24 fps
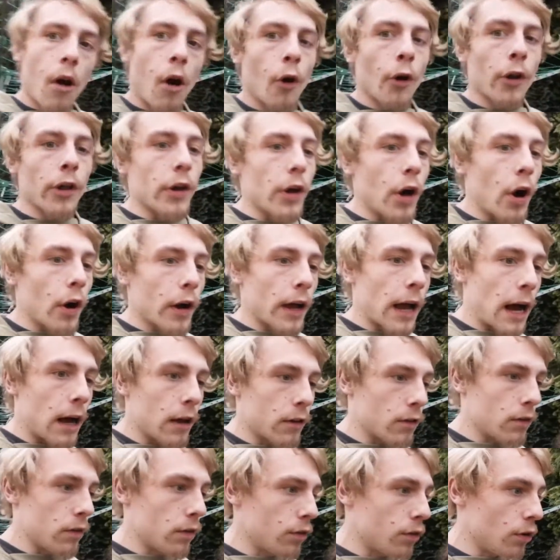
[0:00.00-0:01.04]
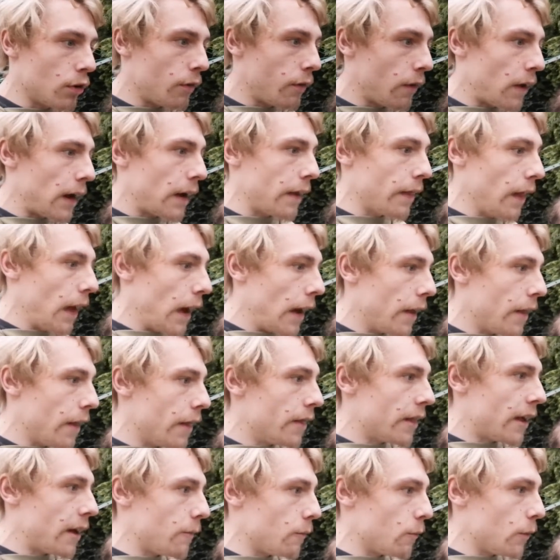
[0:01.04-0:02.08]
already got cats and stuff like that,
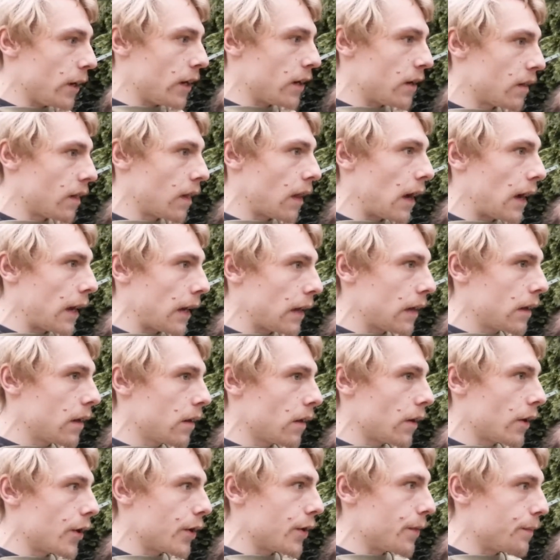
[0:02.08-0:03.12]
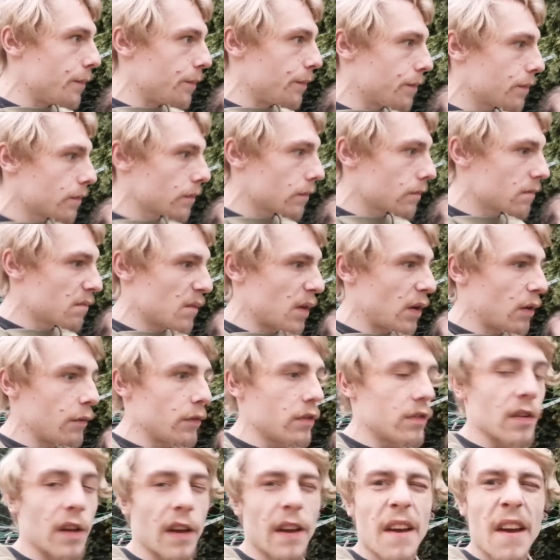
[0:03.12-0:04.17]
and then we can like
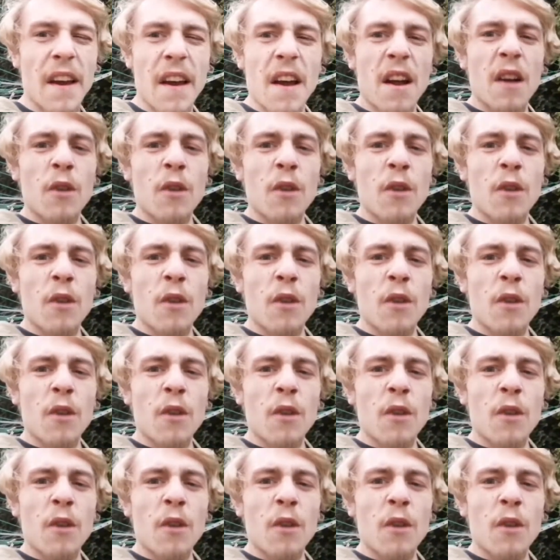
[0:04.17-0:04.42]
obviously